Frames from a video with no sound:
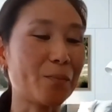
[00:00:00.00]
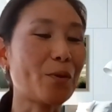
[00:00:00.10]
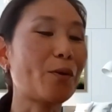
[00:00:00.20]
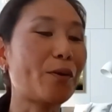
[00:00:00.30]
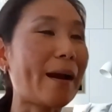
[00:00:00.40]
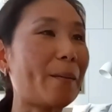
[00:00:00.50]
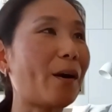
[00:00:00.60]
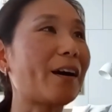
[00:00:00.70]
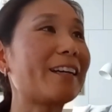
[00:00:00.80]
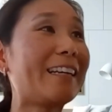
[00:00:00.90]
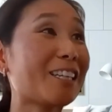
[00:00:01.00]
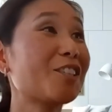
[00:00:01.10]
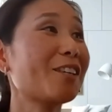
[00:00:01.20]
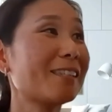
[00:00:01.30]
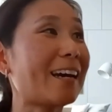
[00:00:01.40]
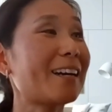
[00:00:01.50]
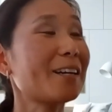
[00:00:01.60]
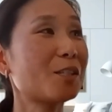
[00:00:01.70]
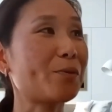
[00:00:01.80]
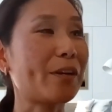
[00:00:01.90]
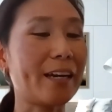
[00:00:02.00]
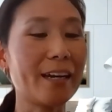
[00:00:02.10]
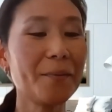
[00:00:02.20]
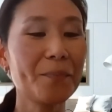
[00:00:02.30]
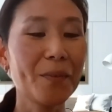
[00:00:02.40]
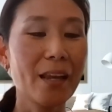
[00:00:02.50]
program on electrostatic spray,